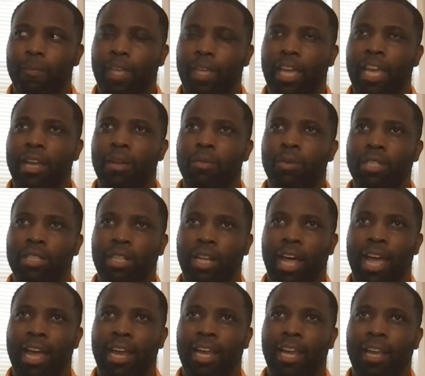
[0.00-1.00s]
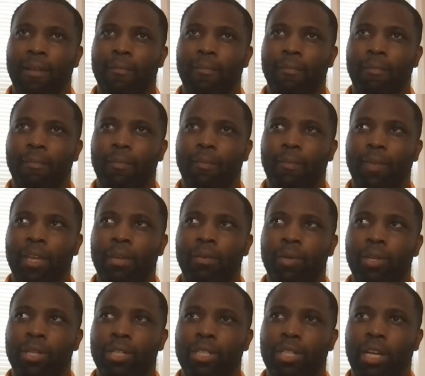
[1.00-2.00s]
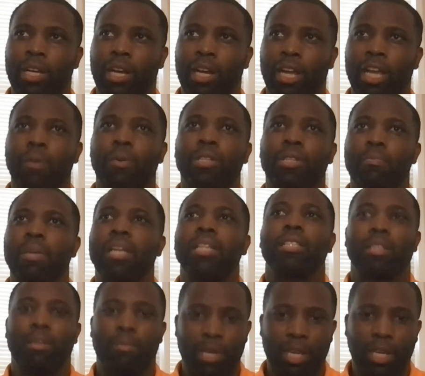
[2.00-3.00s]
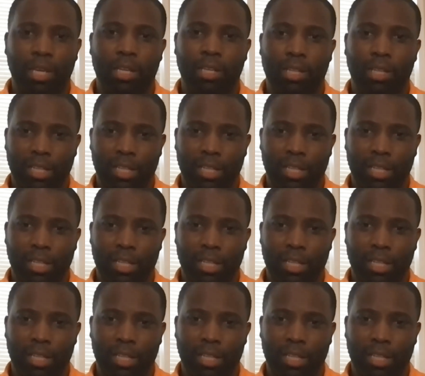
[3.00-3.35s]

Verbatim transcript: it was like it was uh it was meant to be